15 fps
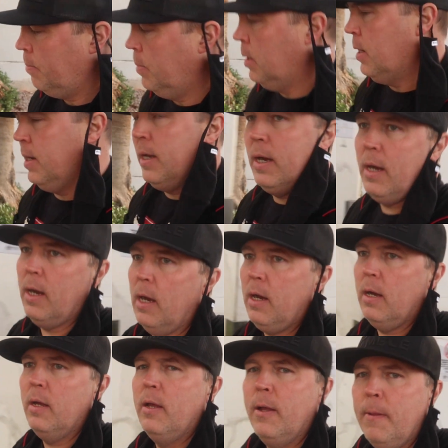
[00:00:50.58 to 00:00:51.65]
but
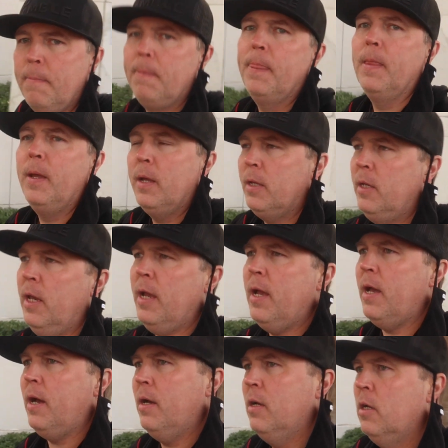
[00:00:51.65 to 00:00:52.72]
uh,
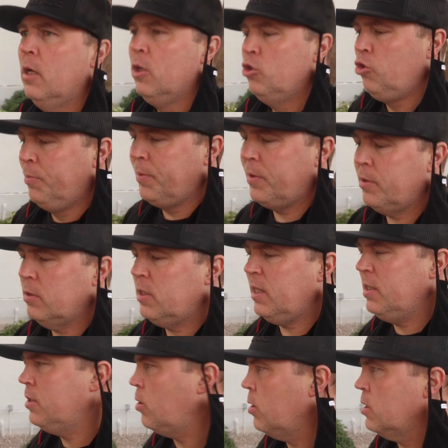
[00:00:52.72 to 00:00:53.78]
yeah, Trooper
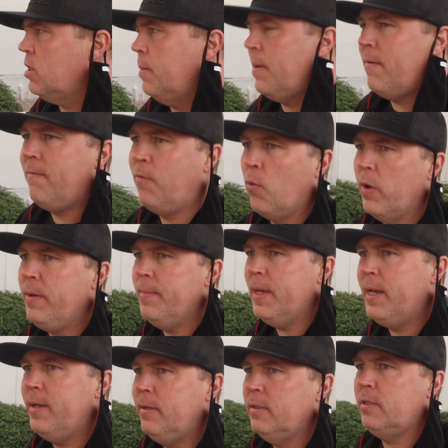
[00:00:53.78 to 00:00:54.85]
Thursday starts in about forty
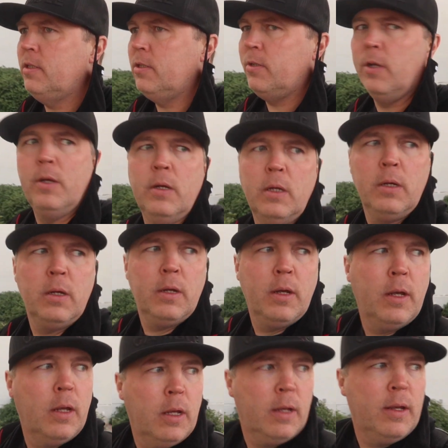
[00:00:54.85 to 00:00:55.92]
minutes.
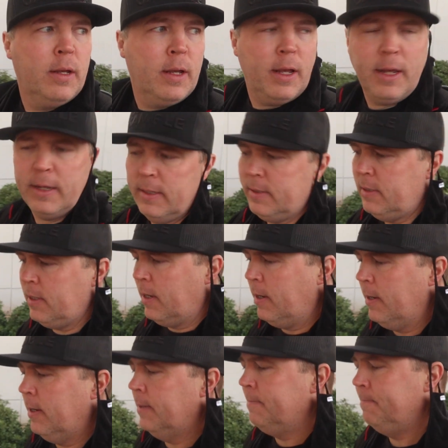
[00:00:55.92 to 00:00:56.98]
And
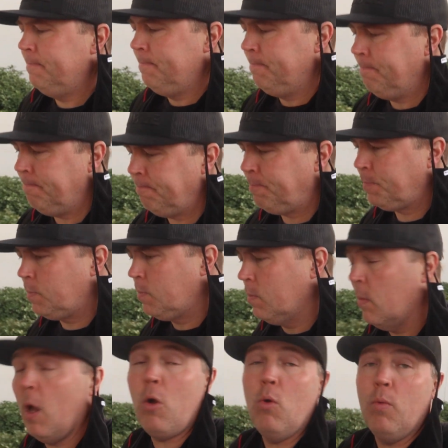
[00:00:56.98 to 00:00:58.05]
um,
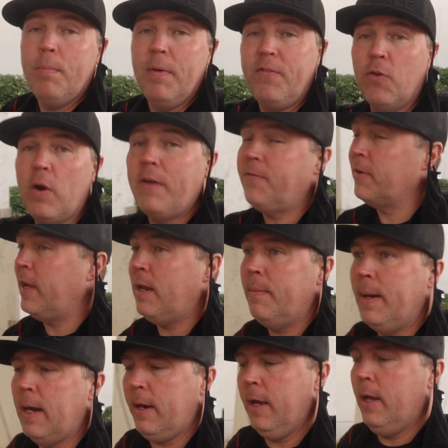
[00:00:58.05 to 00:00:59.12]
oh, before I forget
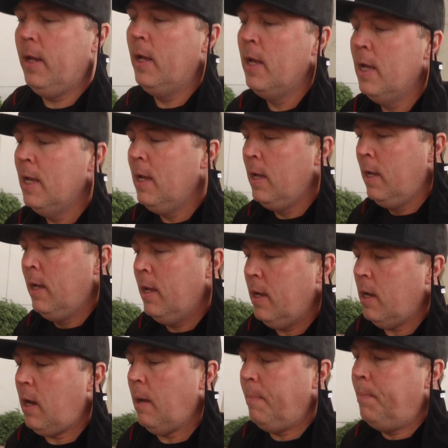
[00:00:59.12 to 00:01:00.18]
about it,
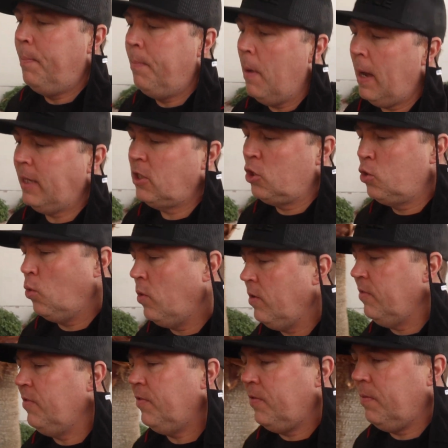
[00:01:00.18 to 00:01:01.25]
I I sort
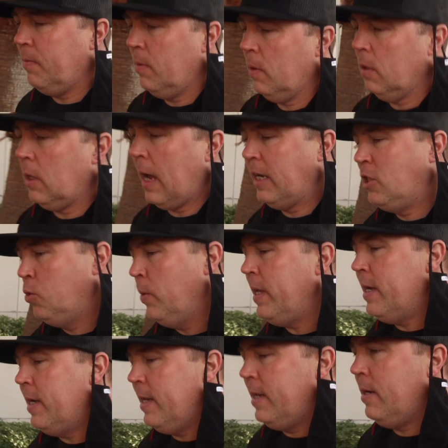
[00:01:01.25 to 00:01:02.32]
of, I
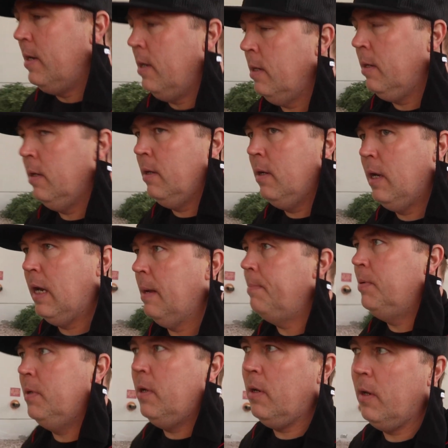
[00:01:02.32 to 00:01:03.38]
tweeted it and I
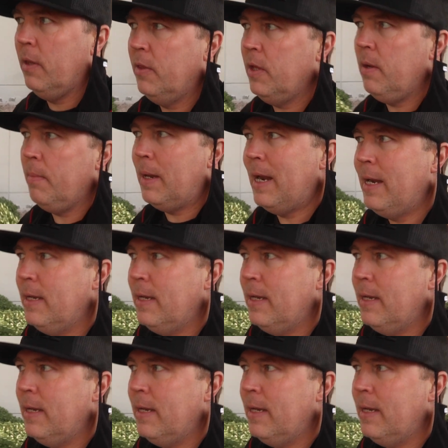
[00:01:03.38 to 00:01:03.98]
put it on a thing, but I